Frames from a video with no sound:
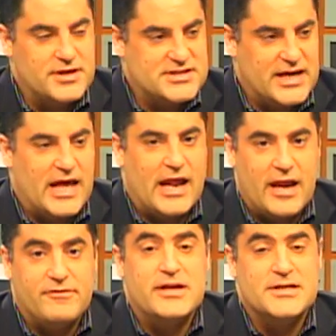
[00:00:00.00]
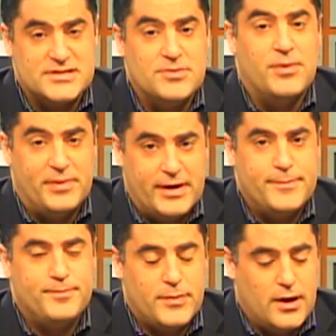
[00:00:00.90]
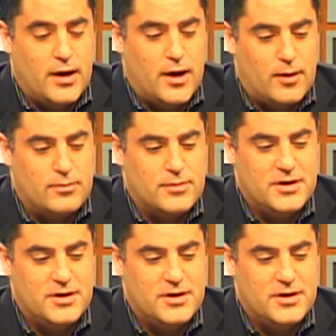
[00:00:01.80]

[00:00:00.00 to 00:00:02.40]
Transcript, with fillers: things I get out of it. It's Namibia. Um,